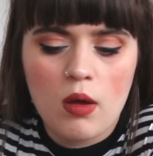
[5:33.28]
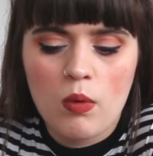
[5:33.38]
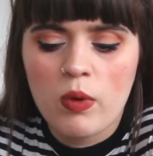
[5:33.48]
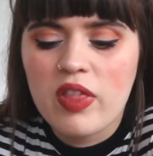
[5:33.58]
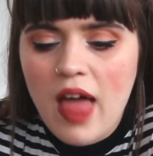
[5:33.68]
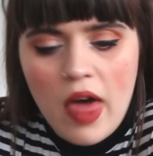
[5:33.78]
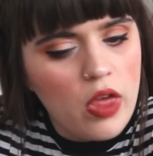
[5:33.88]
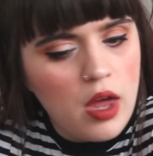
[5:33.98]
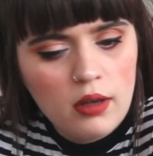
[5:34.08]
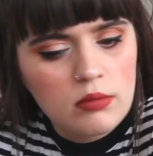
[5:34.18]
with
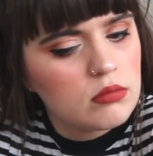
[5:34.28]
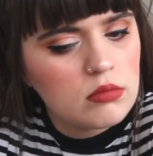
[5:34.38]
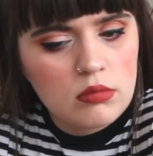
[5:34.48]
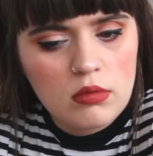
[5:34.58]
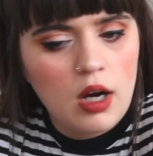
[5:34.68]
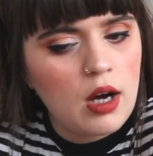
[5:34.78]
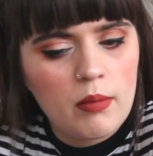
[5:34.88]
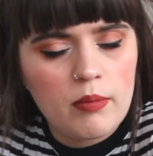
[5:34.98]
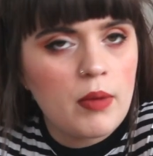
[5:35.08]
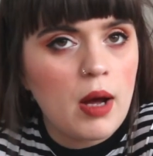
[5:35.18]
leather,
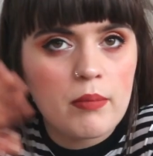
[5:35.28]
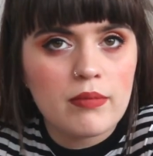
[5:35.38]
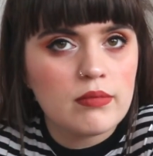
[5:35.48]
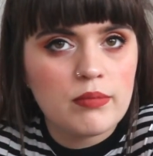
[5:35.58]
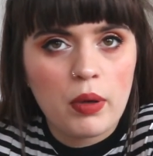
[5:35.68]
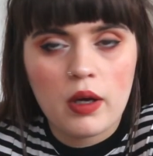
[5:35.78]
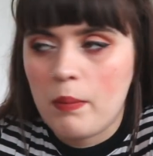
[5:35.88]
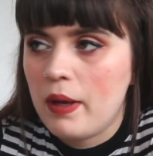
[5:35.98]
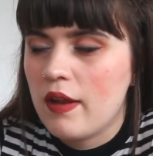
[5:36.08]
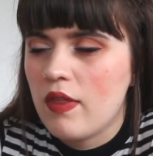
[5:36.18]
I'm putting a
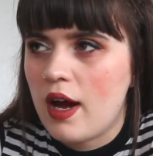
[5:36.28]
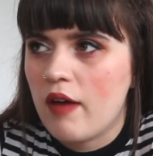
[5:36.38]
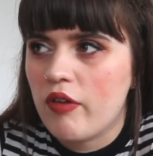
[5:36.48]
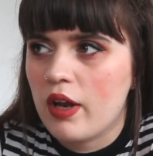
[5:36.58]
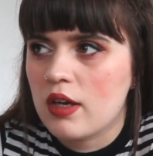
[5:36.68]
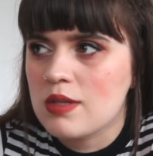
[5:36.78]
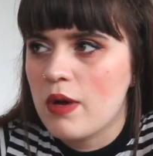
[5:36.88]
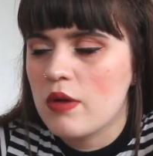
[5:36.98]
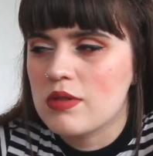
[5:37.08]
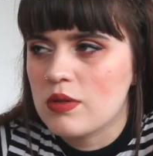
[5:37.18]
pin in that. I feel like, because
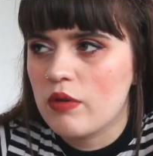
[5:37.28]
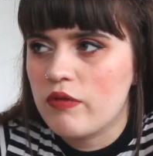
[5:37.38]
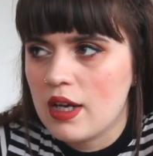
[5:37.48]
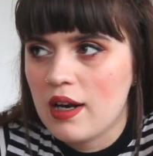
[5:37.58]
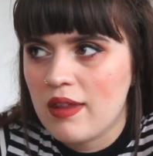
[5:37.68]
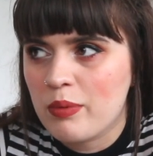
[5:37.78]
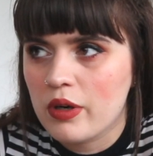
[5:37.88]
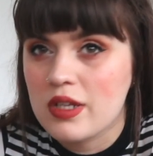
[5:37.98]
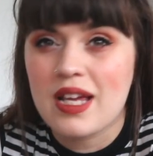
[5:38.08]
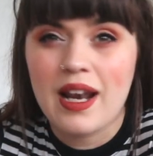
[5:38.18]
most sort of vegan leather
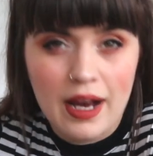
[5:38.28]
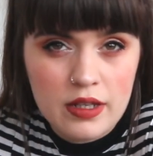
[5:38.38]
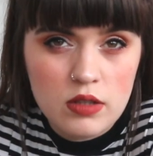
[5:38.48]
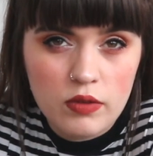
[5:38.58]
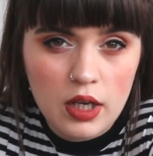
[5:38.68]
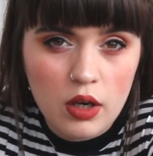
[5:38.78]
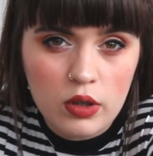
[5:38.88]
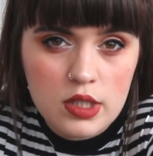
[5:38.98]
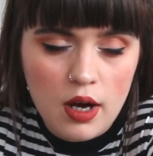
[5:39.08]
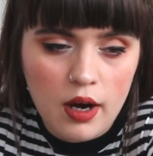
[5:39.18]
products, they last a really
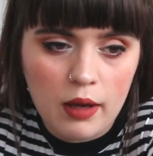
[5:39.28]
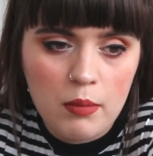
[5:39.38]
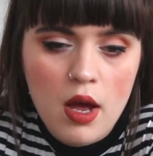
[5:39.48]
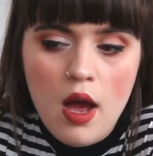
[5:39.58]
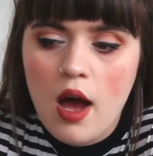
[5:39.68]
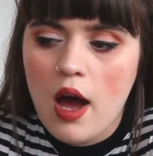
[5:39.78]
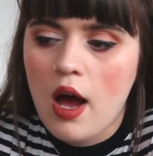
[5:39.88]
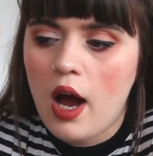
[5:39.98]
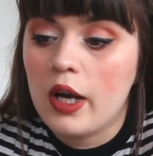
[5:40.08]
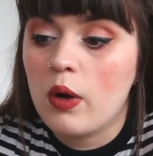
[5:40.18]
long time.
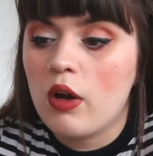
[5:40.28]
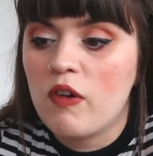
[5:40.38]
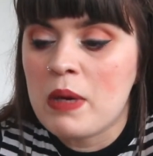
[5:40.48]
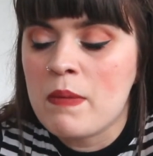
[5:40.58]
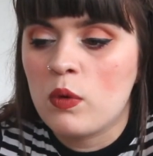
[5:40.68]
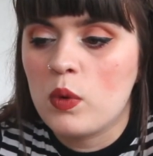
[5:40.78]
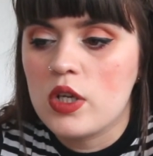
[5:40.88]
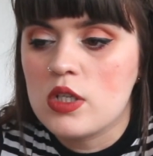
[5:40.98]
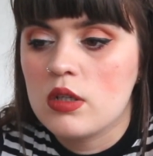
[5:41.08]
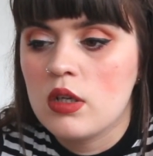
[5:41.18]
I know a lot of people
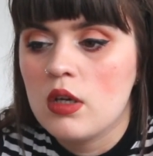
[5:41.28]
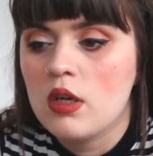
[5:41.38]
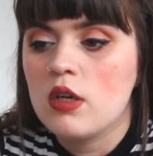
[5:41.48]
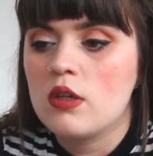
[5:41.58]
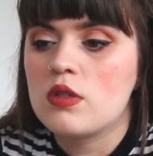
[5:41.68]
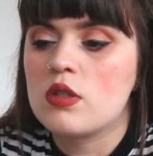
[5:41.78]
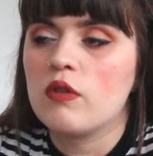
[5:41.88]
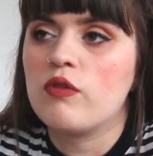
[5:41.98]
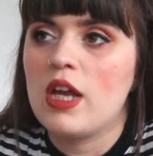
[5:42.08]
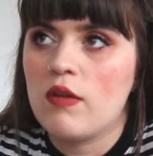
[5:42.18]
would sort
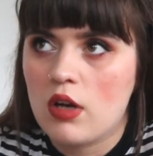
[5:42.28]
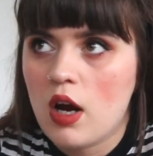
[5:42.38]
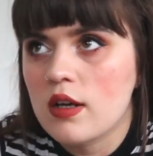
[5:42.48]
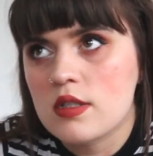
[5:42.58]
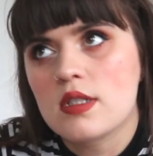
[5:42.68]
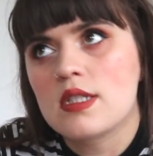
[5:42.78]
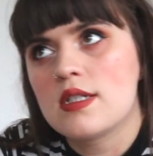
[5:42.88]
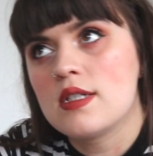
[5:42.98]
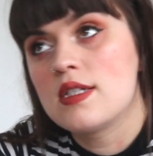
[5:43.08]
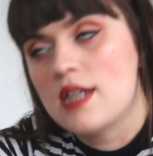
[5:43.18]
of, in regards to
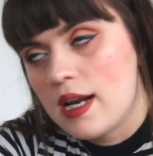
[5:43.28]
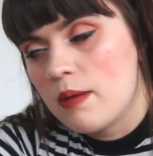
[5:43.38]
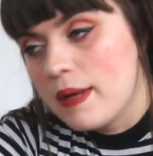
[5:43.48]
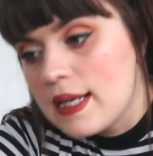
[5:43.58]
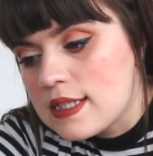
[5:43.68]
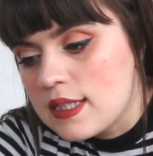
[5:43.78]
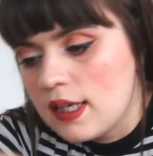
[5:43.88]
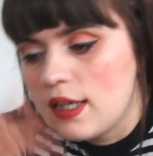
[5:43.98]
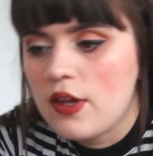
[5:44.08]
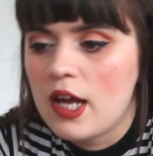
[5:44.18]

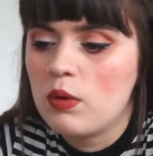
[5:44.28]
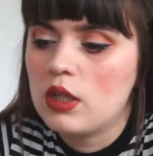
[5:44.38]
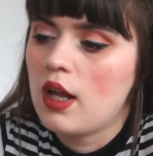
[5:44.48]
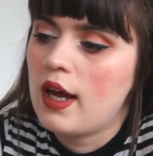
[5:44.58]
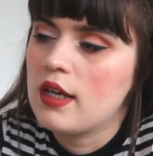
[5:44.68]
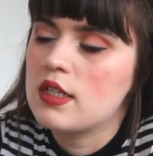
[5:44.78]
sustainability, they would like